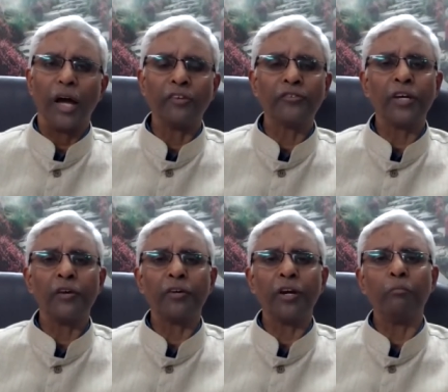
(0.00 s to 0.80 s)
and
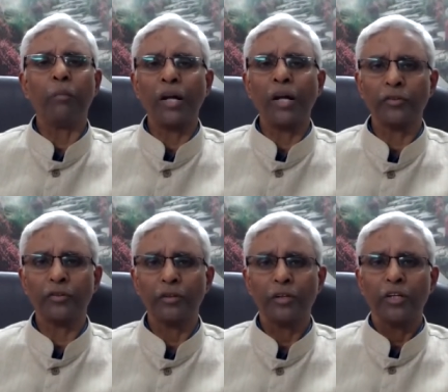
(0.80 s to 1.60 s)
several
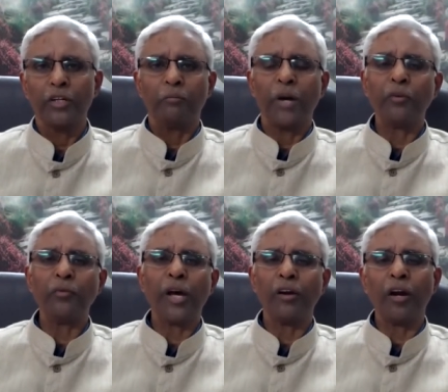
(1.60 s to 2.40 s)
months, but
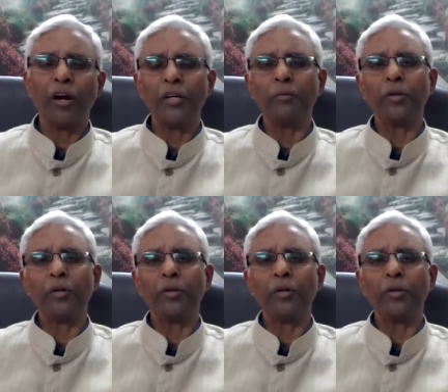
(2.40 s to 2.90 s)
we are not able